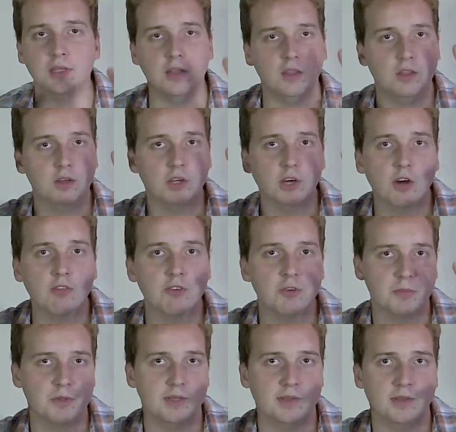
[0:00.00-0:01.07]
the
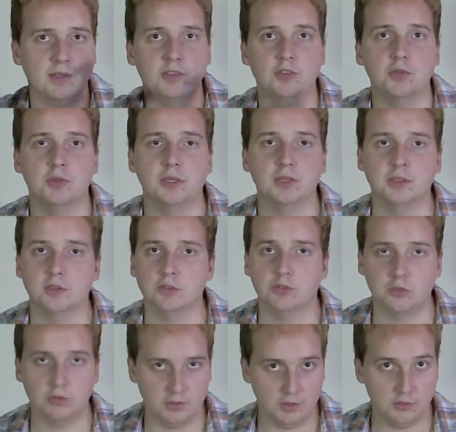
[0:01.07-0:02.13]
government is doing
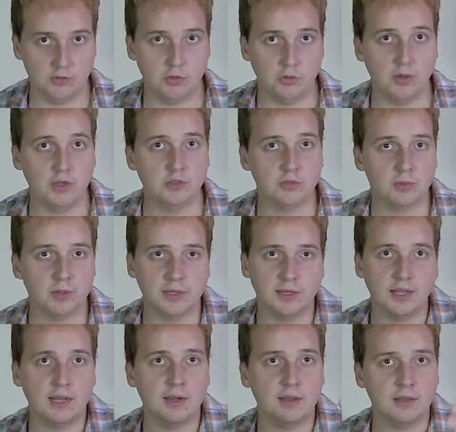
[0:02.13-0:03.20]
this to us, right? A
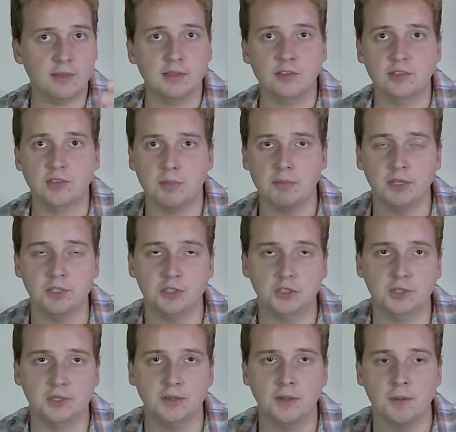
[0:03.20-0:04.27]
lot of the things I
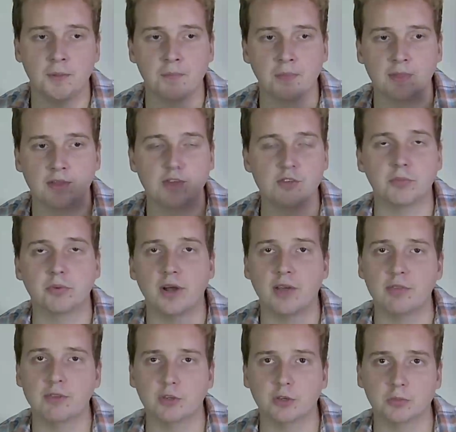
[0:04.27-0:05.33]
mentioned, these are
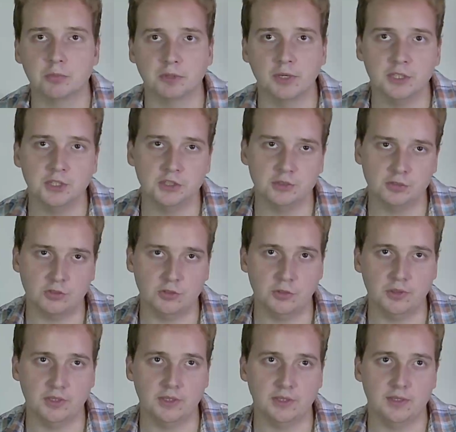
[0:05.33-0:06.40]
private corporations
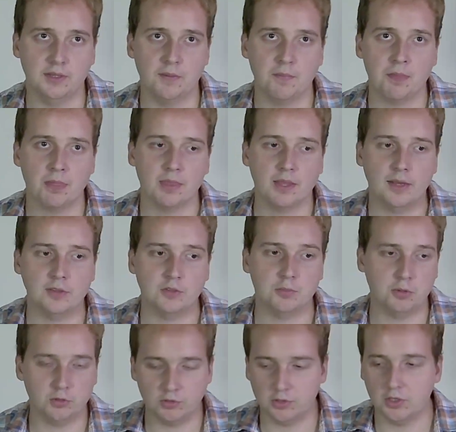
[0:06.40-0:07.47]
doing it, as
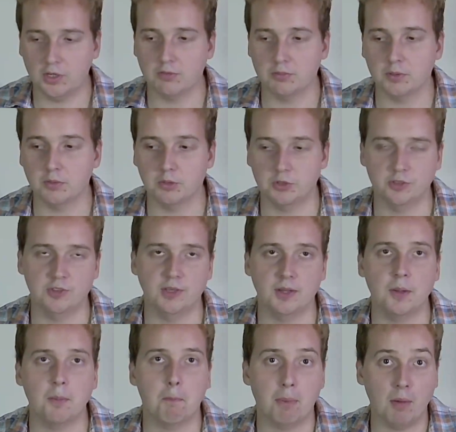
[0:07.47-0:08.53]
opposed to government, which is
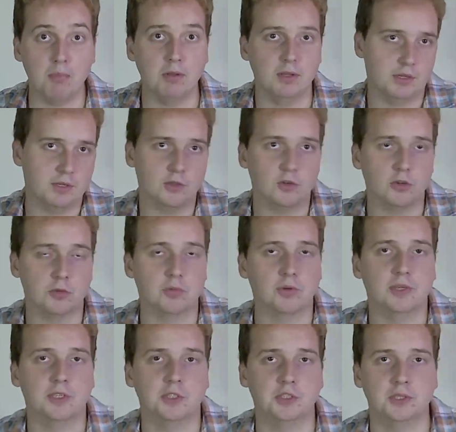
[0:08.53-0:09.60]
a public
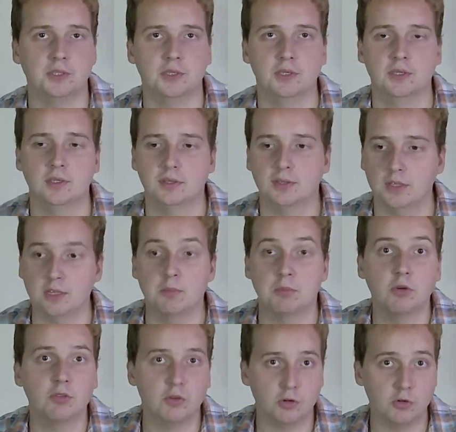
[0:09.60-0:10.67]
corporation. And they're
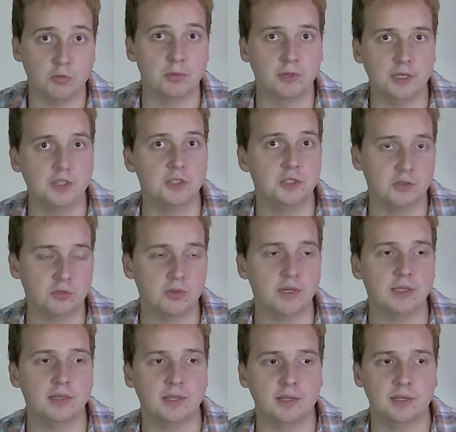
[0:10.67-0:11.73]
both corporations,
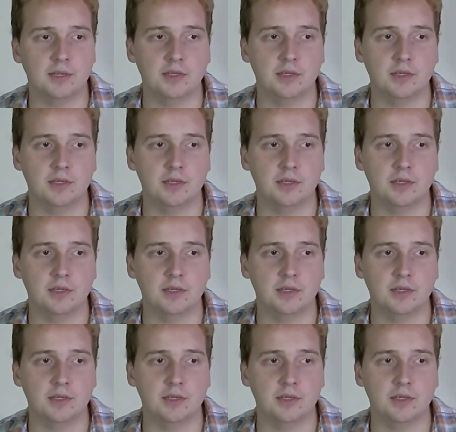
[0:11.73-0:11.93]
right? They